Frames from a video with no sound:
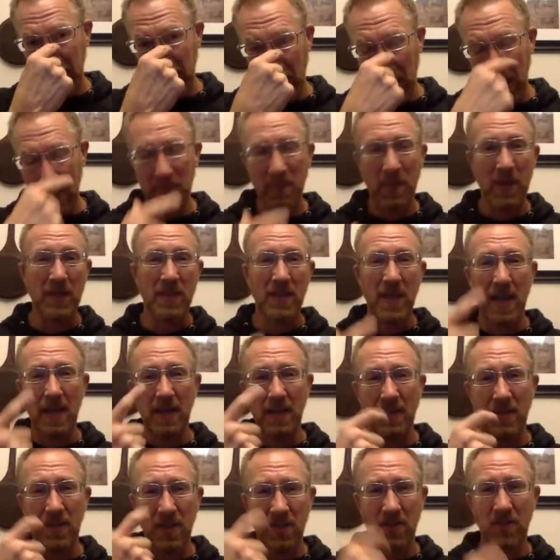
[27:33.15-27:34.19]
like my
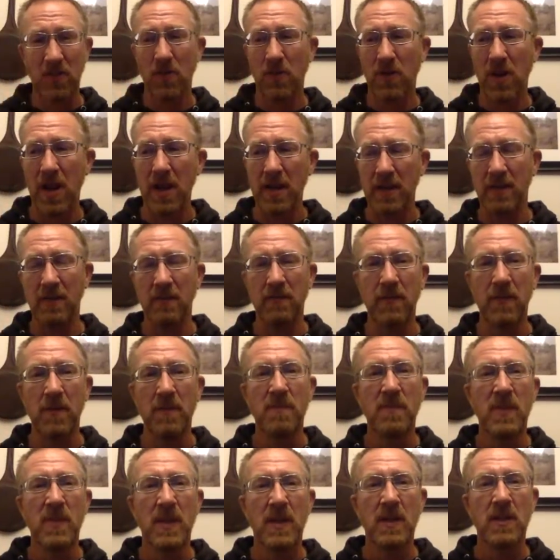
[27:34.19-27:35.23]
sinuses are kind of
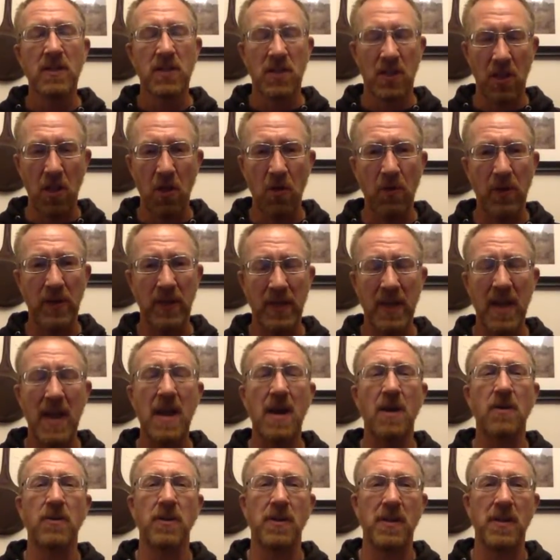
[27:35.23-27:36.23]
slowing down.